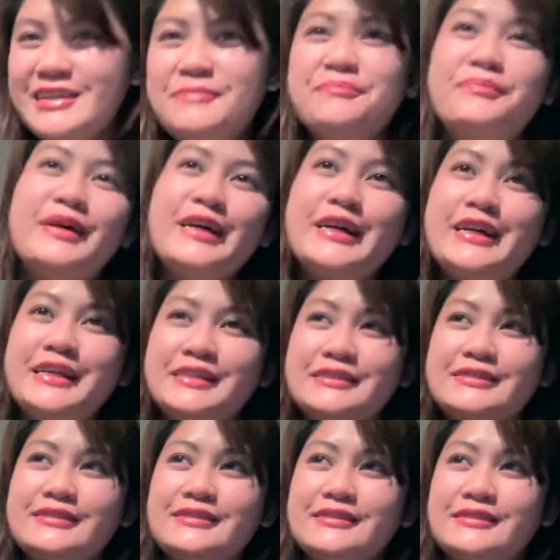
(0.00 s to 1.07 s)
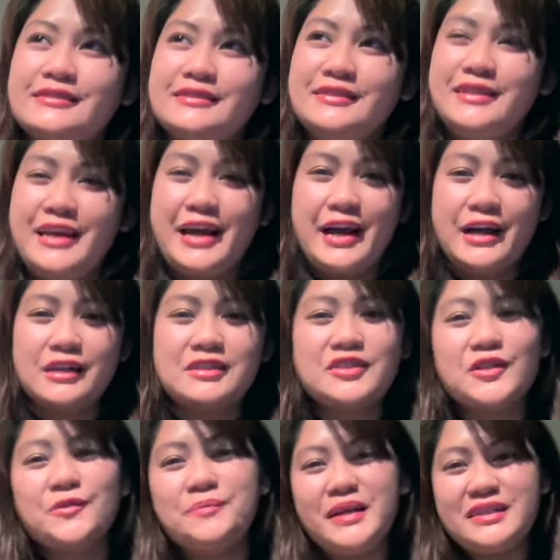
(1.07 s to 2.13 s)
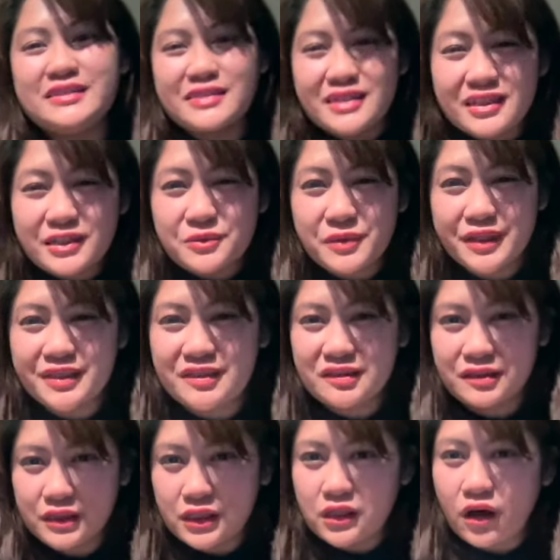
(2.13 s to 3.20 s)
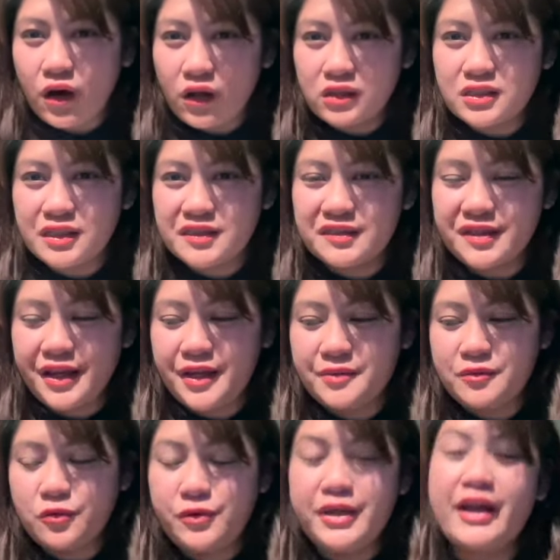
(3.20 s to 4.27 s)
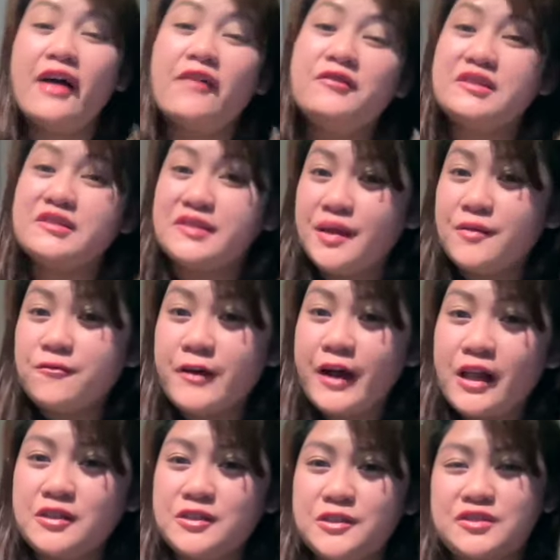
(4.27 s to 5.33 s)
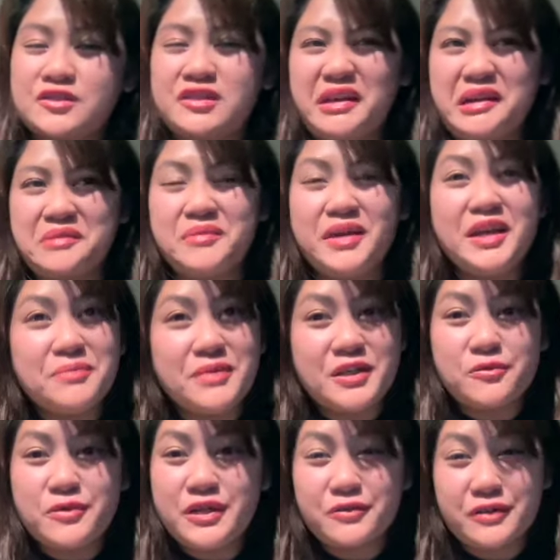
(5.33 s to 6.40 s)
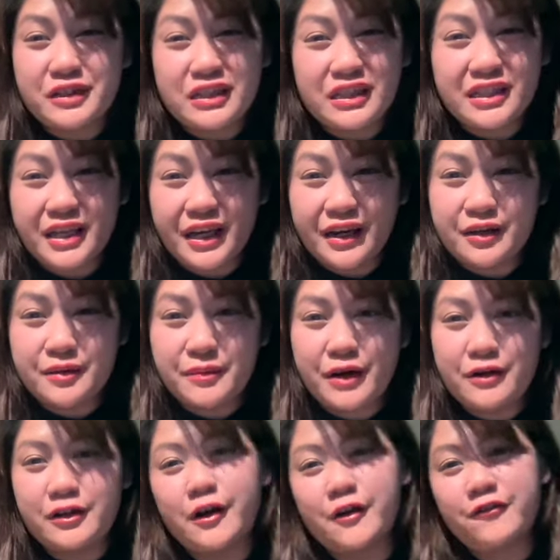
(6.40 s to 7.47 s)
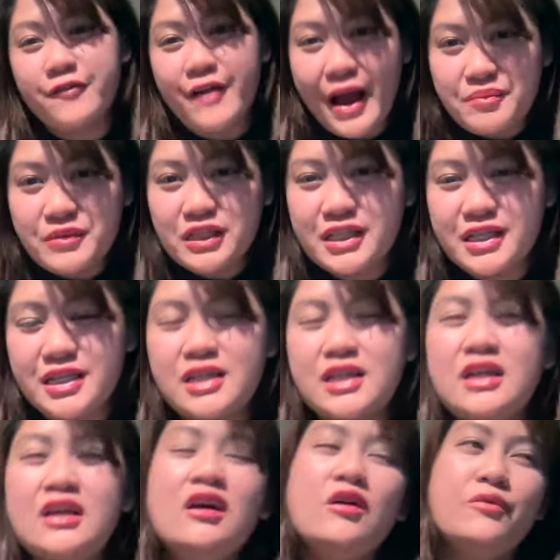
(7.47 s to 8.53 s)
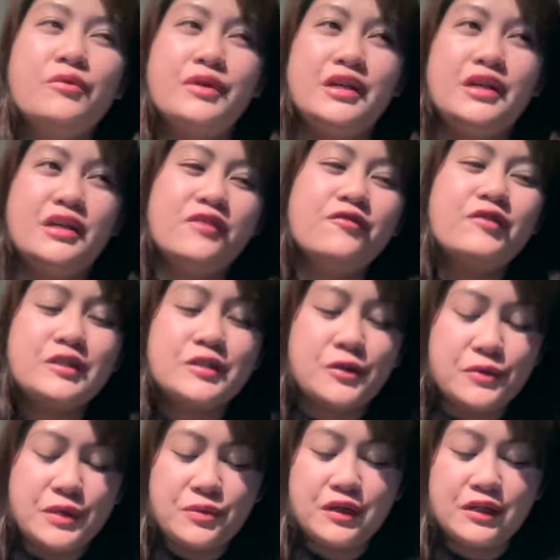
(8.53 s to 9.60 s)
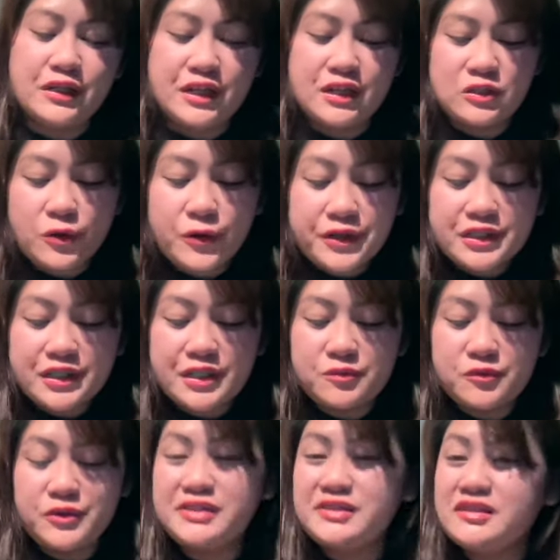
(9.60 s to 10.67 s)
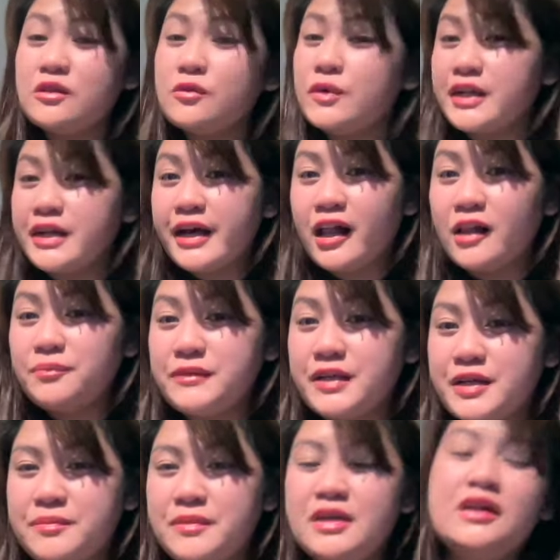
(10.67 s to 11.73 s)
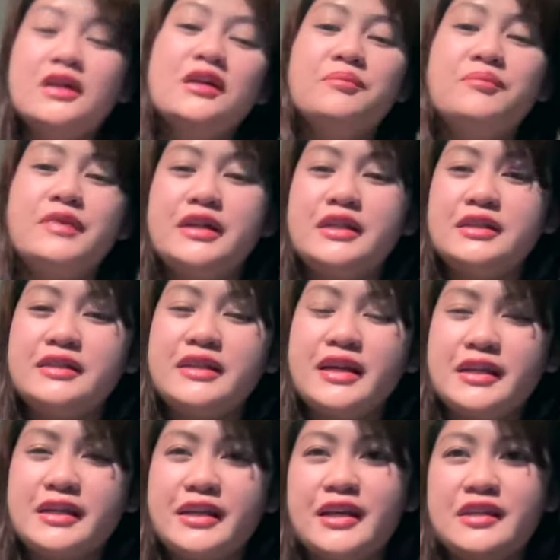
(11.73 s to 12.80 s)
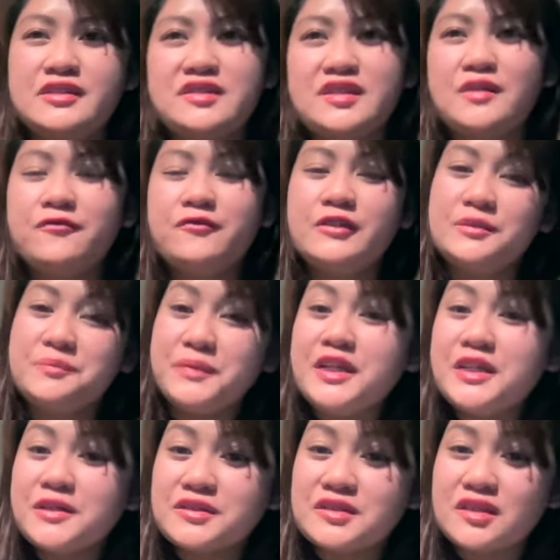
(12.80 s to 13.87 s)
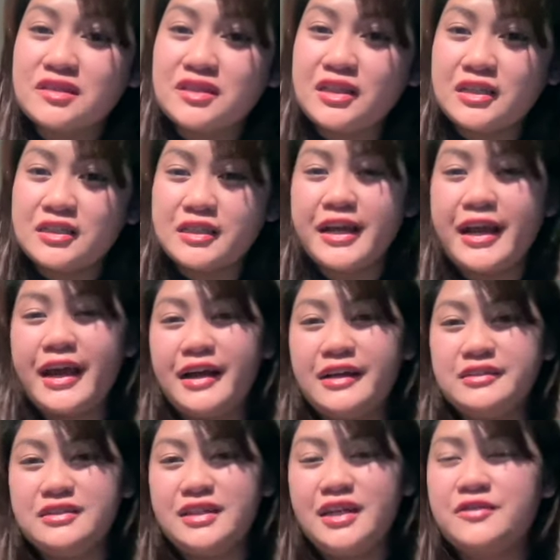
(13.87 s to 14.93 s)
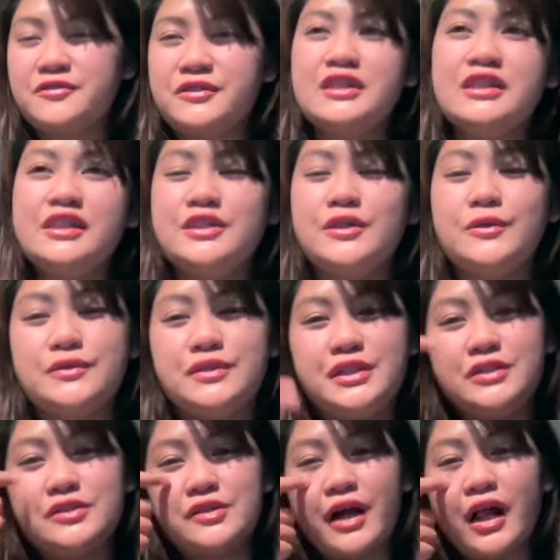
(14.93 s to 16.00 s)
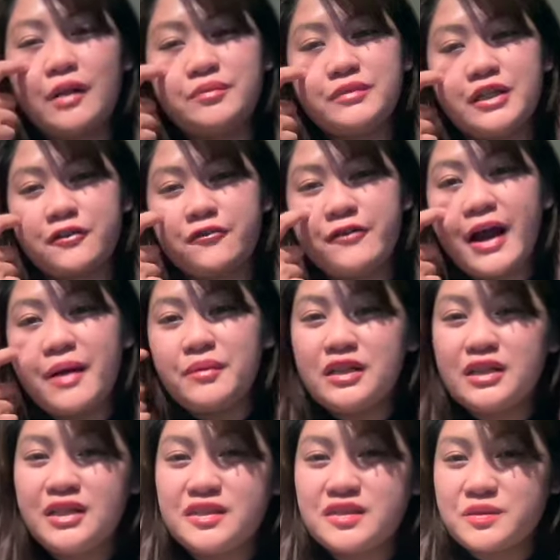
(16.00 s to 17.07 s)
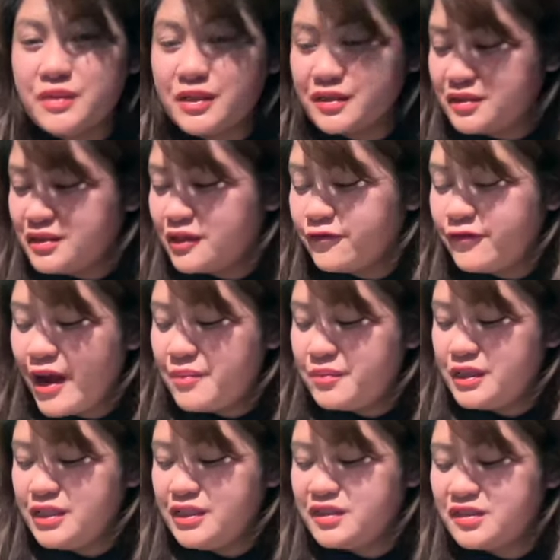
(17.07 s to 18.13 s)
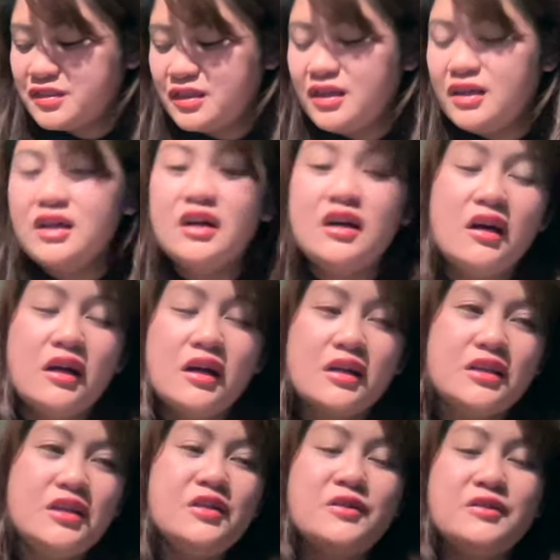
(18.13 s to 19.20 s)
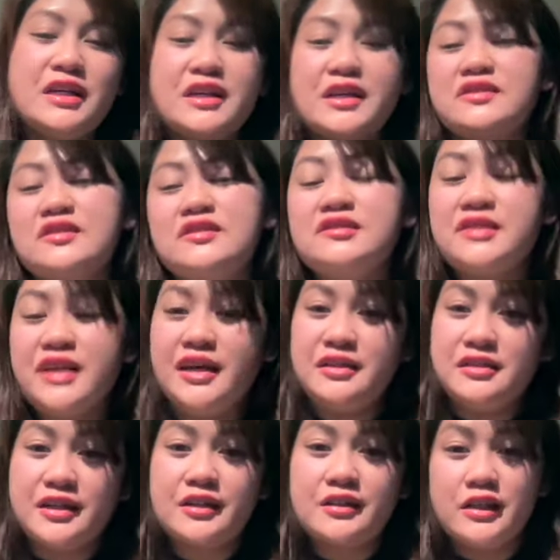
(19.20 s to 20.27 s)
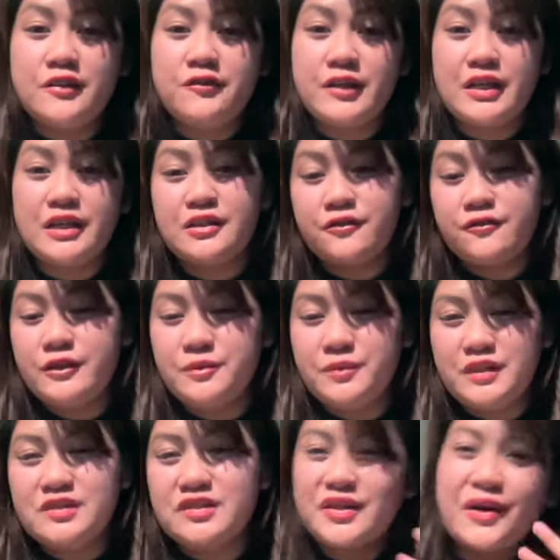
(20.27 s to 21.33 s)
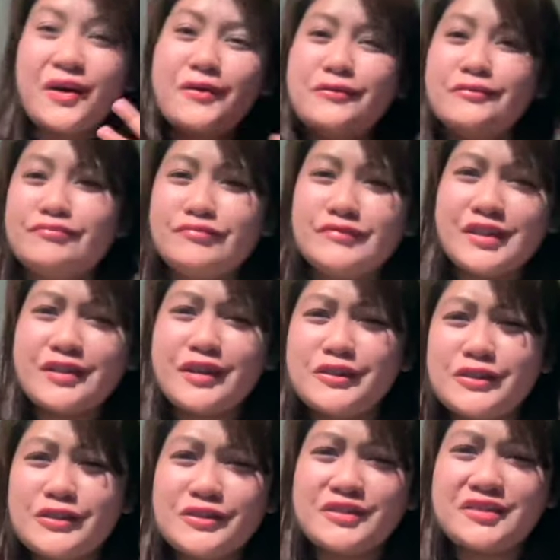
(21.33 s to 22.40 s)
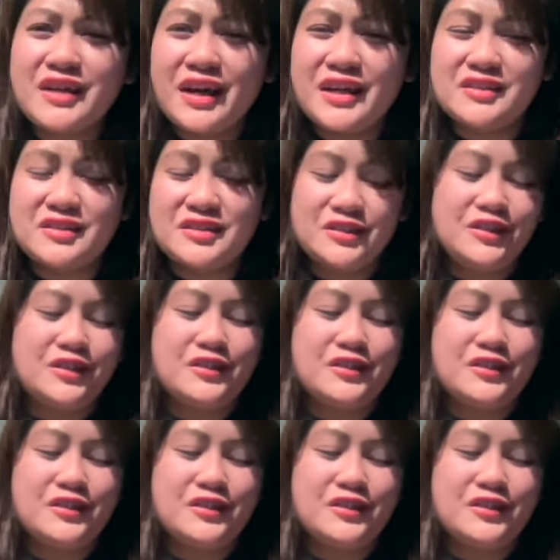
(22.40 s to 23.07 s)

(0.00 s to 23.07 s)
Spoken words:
but yeah, so basically we're still all the same. We have the same values. Like maybe we really care about our family. We even though we want to ignore them, we still want to help them. But then again, some Filipinos on the other hand, they really don't need to help their families because their families, they can sustain their living in the Philippines. So there are two sides,